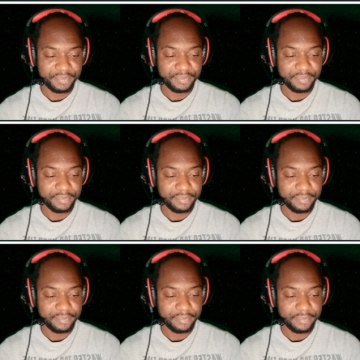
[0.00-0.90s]

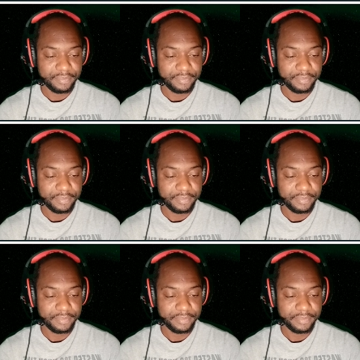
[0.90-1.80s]

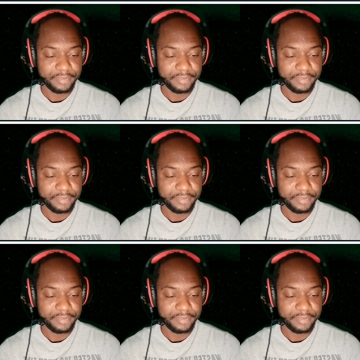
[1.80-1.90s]
(silence)